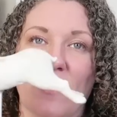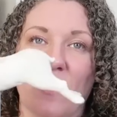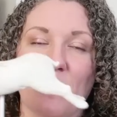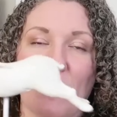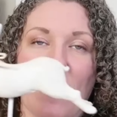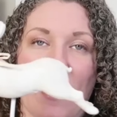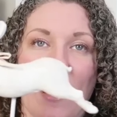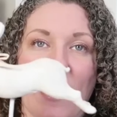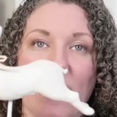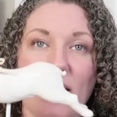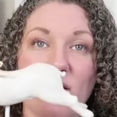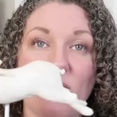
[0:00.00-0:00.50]
them.
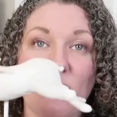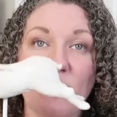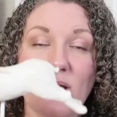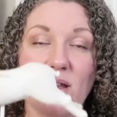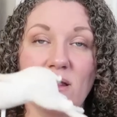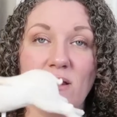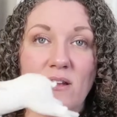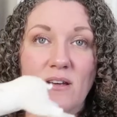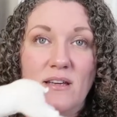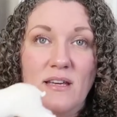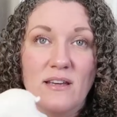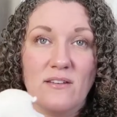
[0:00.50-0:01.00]
I have
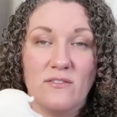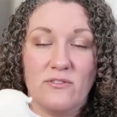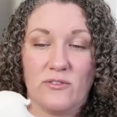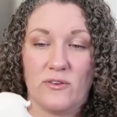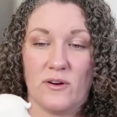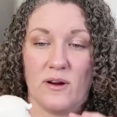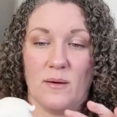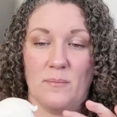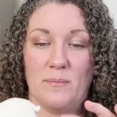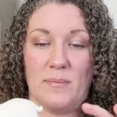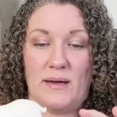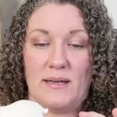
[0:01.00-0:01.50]
been looking
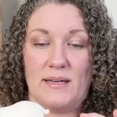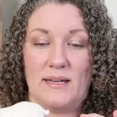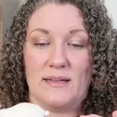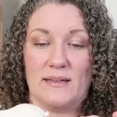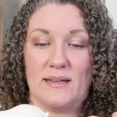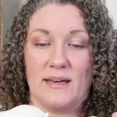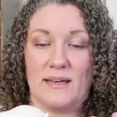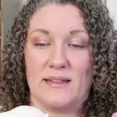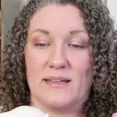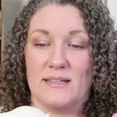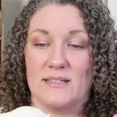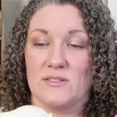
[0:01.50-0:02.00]
for a bunny
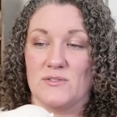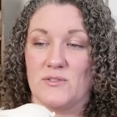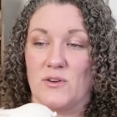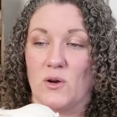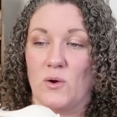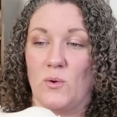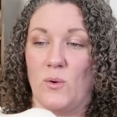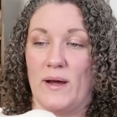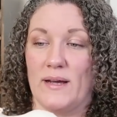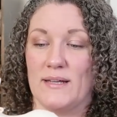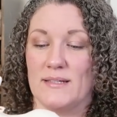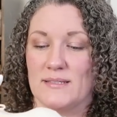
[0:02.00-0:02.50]
like this for
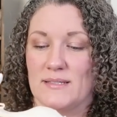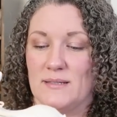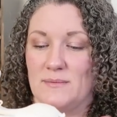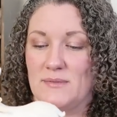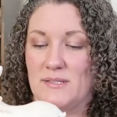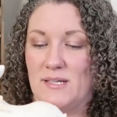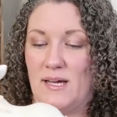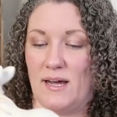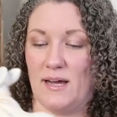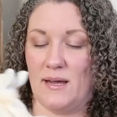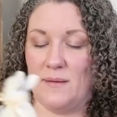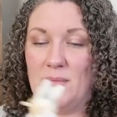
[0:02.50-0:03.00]
quite some
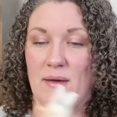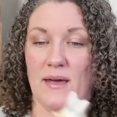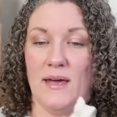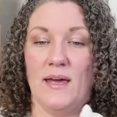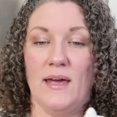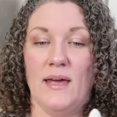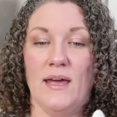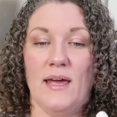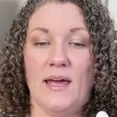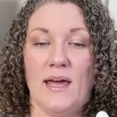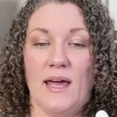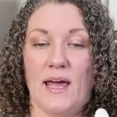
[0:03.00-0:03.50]
time.
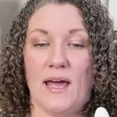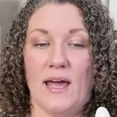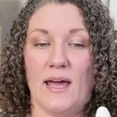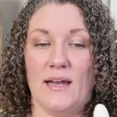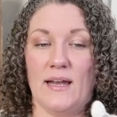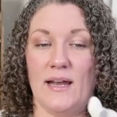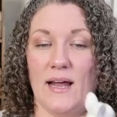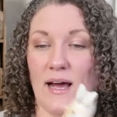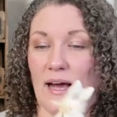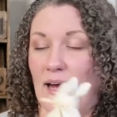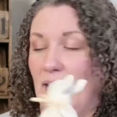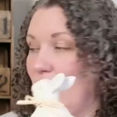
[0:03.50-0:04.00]

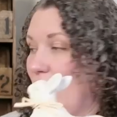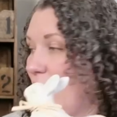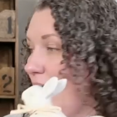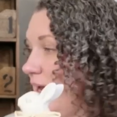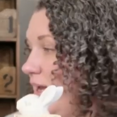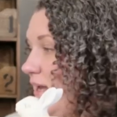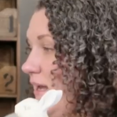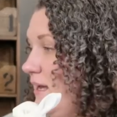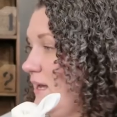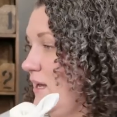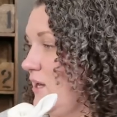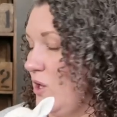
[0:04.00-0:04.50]
And
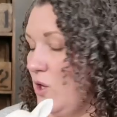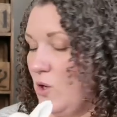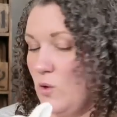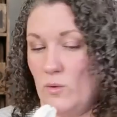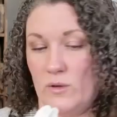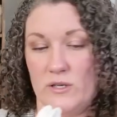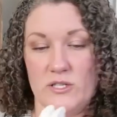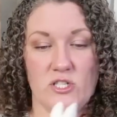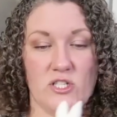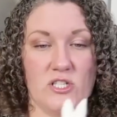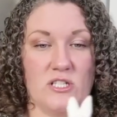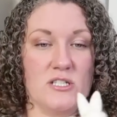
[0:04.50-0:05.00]
I
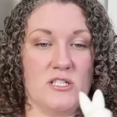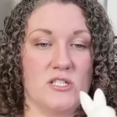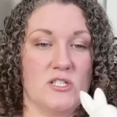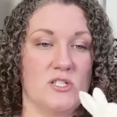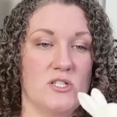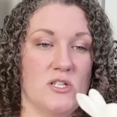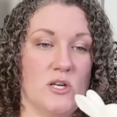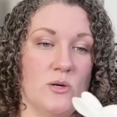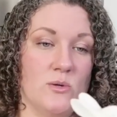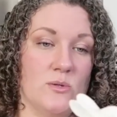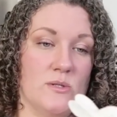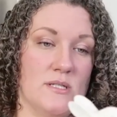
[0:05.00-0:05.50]
was just
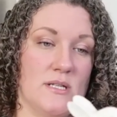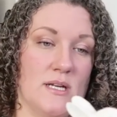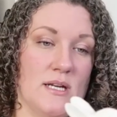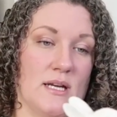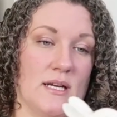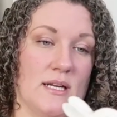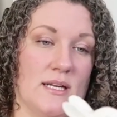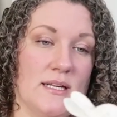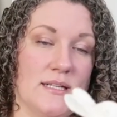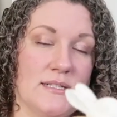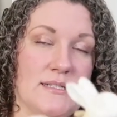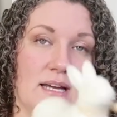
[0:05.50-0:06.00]
so
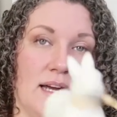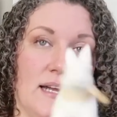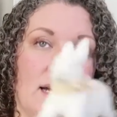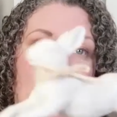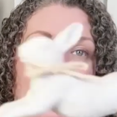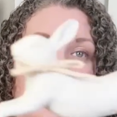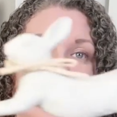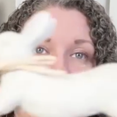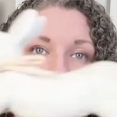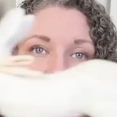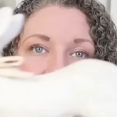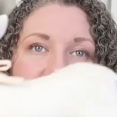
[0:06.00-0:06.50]
stinking excited
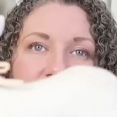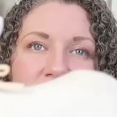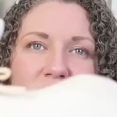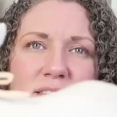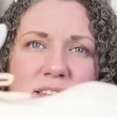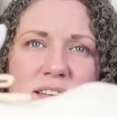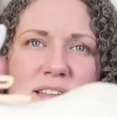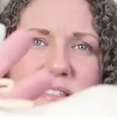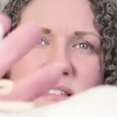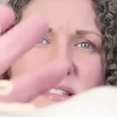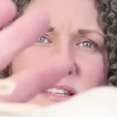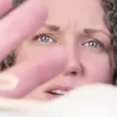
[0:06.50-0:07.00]
when I
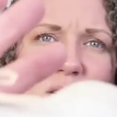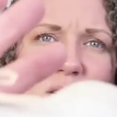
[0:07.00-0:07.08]
found this